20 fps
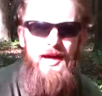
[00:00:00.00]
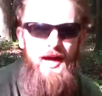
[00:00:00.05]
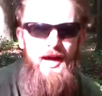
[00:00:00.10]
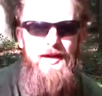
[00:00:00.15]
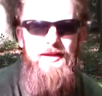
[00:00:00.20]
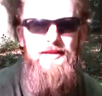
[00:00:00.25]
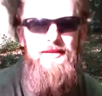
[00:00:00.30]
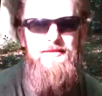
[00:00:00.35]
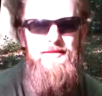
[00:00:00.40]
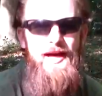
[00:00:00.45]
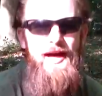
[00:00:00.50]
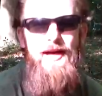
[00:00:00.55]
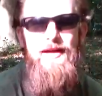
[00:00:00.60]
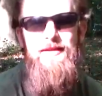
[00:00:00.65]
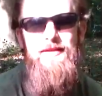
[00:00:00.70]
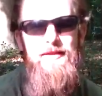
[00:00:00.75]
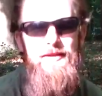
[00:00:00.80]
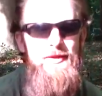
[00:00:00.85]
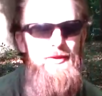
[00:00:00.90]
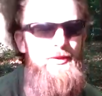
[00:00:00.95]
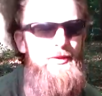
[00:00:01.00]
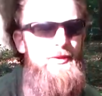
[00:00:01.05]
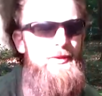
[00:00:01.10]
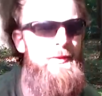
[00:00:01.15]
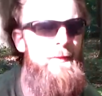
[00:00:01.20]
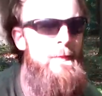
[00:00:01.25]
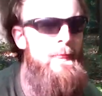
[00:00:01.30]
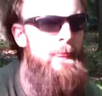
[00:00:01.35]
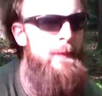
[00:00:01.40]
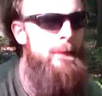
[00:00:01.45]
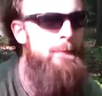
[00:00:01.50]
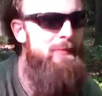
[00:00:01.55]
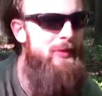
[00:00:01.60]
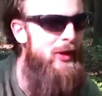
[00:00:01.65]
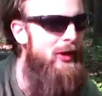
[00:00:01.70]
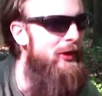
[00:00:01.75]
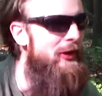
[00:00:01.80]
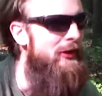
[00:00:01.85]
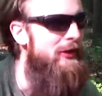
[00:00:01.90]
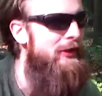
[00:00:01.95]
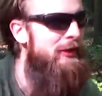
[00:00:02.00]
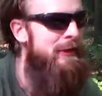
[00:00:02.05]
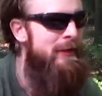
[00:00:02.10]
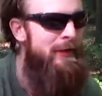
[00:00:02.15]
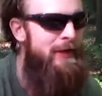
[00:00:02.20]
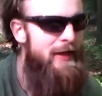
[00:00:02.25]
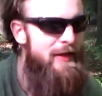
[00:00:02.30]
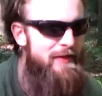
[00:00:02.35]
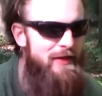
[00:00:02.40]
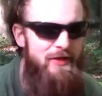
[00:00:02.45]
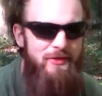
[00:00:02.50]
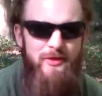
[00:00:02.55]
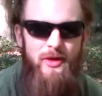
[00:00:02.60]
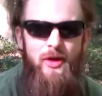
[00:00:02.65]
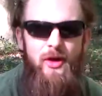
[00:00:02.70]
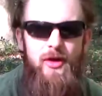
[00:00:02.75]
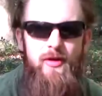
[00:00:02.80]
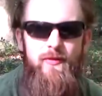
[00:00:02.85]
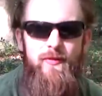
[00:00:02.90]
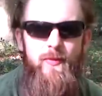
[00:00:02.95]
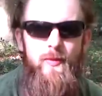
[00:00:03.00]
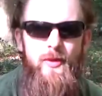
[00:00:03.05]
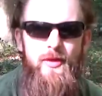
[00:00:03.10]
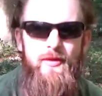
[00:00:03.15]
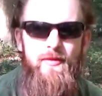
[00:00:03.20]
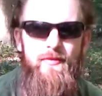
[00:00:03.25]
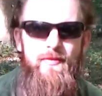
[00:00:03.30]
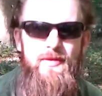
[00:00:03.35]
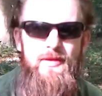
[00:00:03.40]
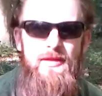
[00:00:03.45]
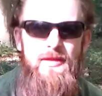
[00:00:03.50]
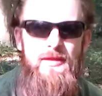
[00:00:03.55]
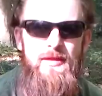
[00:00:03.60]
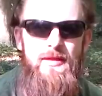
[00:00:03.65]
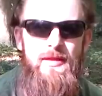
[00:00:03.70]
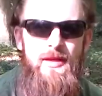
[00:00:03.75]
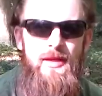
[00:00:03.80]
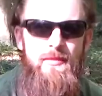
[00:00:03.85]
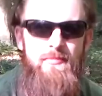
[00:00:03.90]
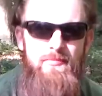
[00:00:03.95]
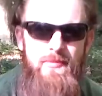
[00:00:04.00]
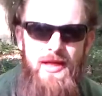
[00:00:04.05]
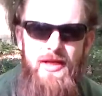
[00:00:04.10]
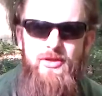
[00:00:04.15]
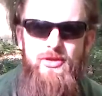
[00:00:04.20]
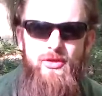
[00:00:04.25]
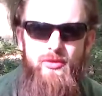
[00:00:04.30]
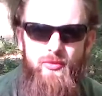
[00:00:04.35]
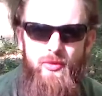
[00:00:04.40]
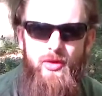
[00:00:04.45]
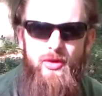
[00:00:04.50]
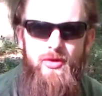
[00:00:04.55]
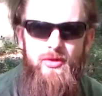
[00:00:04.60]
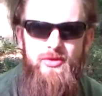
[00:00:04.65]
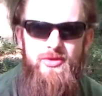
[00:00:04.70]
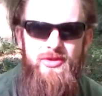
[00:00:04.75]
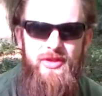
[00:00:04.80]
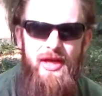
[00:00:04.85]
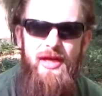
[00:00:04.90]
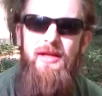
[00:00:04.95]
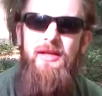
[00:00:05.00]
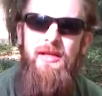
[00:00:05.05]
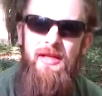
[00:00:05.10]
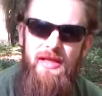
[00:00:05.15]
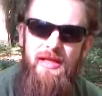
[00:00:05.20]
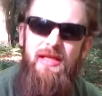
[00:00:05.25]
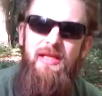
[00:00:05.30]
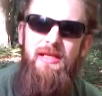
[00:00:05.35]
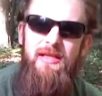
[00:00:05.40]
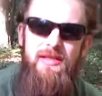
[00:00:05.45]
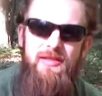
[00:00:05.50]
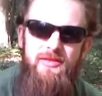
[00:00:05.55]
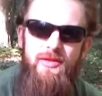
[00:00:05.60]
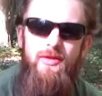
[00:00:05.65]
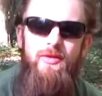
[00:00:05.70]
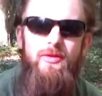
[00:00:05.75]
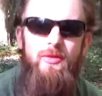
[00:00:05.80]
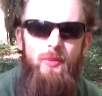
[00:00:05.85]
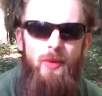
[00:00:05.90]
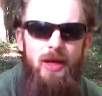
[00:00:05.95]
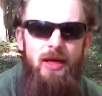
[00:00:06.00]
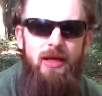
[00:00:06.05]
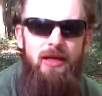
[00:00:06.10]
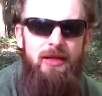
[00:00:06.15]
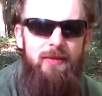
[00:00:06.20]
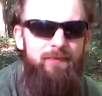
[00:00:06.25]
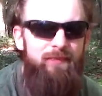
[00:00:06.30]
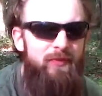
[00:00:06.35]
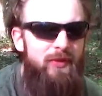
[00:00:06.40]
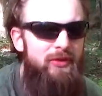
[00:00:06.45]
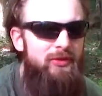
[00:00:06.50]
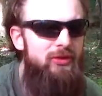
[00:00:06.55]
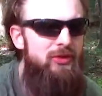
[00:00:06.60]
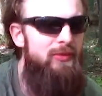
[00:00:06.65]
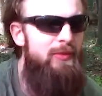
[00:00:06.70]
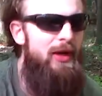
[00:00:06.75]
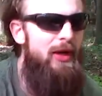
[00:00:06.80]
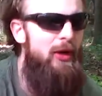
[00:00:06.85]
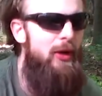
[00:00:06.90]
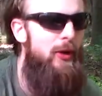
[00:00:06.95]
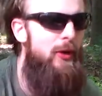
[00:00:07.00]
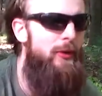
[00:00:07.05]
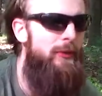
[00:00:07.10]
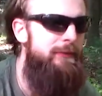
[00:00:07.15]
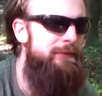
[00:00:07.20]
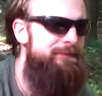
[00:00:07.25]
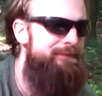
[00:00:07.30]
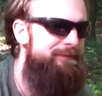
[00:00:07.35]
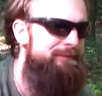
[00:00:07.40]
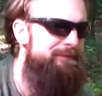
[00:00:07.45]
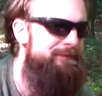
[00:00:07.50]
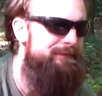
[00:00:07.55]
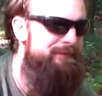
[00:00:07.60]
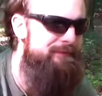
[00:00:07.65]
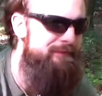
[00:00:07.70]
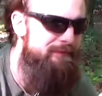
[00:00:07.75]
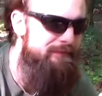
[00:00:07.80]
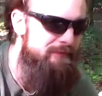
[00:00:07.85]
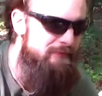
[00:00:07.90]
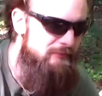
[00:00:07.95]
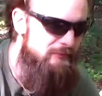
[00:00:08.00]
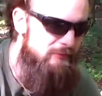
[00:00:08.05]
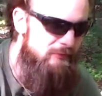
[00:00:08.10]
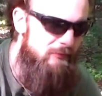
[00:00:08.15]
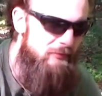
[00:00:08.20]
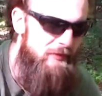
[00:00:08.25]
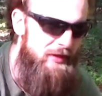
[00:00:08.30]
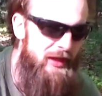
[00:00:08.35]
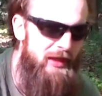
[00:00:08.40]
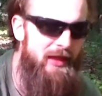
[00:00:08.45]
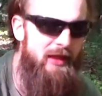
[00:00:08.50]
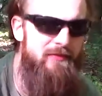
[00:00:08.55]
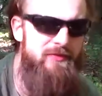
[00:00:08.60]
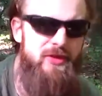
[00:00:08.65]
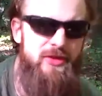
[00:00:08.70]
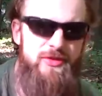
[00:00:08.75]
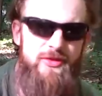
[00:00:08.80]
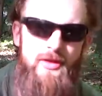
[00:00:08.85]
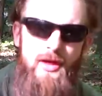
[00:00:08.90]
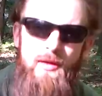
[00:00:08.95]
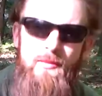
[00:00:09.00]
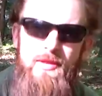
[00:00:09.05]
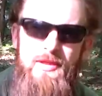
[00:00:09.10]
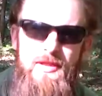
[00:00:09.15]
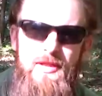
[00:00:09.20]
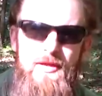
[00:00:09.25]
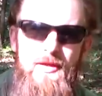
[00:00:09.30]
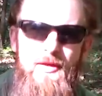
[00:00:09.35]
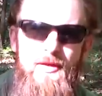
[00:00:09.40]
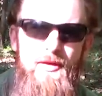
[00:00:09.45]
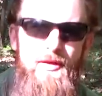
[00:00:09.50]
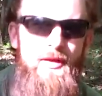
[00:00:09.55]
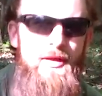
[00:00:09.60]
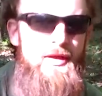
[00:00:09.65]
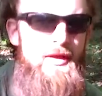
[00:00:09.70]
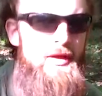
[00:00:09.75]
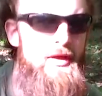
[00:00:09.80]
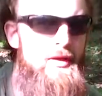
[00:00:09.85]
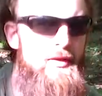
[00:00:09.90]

tiny, tiny little park that's off one of the major roads that is on the way to my home. And I've just come in here